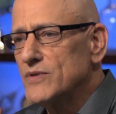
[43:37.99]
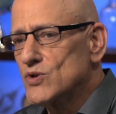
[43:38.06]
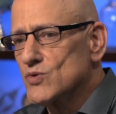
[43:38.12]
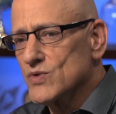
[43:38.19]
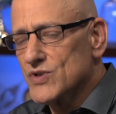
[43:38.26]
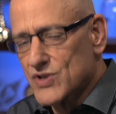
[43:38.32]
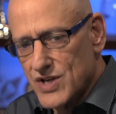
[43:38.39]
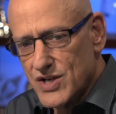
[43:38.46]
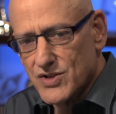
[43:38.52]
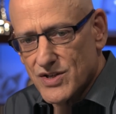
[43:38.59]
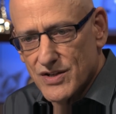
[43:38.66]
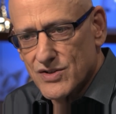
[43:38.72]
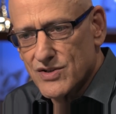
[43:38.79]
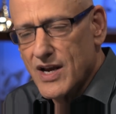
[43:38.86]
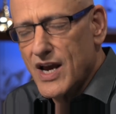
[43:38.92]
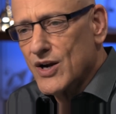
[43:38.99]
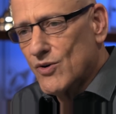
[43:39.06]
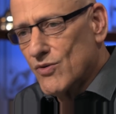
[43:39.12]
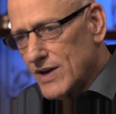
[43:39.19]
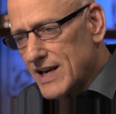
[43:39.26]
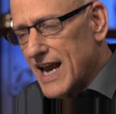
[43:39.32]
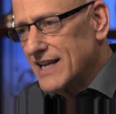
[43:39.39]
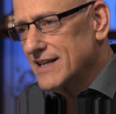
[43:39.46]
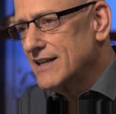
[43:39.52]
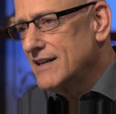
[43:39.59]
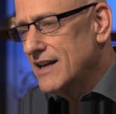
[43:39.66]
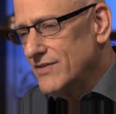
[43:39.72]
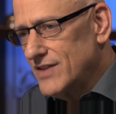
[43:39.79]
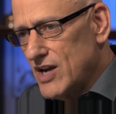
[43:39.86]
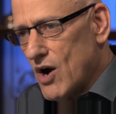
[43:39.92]
a woman's resistance,
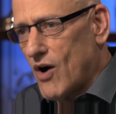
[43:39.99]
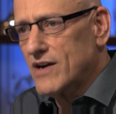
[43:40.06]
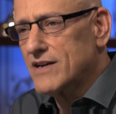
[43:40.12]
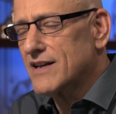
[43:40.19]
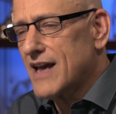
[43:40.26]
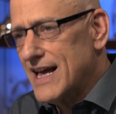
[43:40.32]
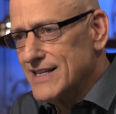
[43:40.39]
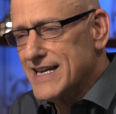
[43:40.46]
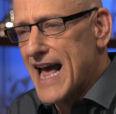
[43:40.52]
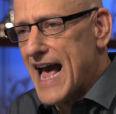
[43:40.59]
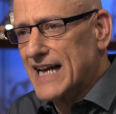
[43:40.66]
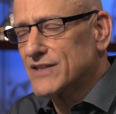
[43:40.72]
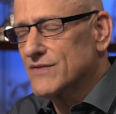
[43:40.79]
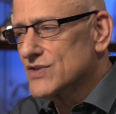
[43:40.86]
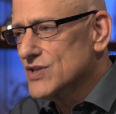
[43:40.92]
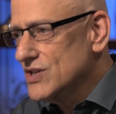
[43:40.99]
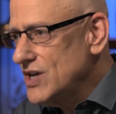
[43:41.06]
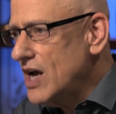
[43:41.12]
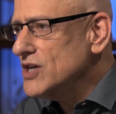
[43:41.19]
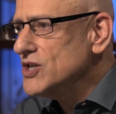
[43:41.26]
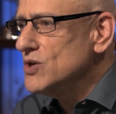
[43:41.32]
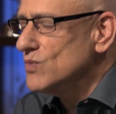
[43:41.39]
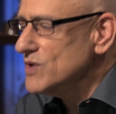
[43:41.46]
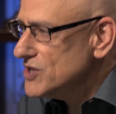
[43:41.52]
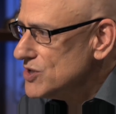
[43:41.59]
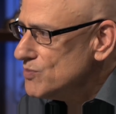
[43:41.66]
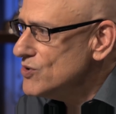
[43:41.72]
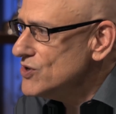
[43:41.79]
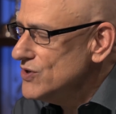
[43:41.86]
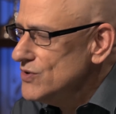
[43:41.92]
created the art and the act of
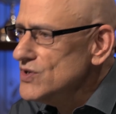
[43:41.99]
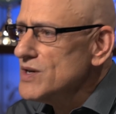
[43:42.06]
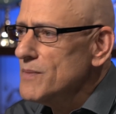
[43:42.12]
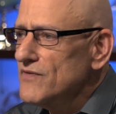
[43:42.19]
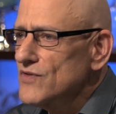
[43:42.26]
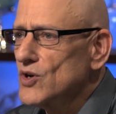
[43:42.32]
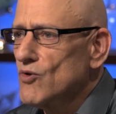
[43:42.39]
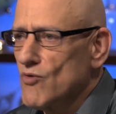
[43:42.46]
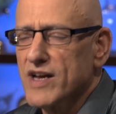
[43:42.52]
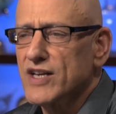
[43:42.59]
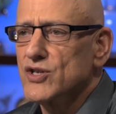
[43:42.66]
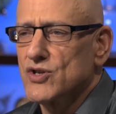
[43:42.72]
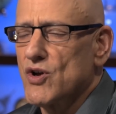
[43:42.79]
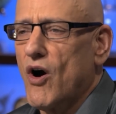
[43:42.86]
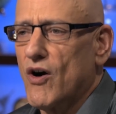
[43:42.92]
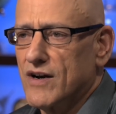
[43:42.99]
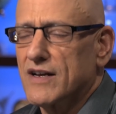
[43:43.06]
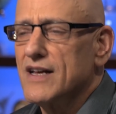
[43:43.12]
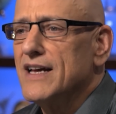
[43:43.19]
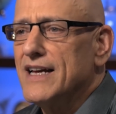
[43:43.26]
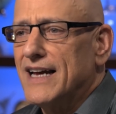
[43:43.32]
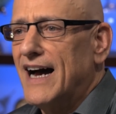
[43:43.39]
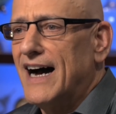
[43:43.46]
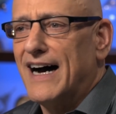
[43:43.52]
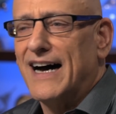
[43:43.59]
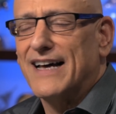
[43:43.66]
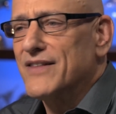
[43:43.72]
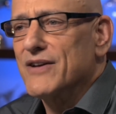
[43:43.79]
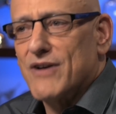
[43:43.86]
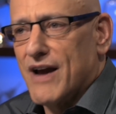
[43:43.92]
seduction, which has produced some of the greatest art
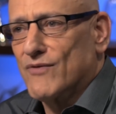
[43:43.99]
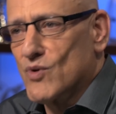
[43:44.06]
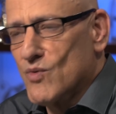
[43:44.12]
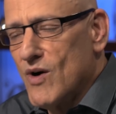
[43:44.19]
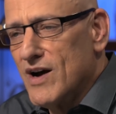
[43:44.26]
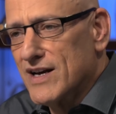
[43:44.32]
there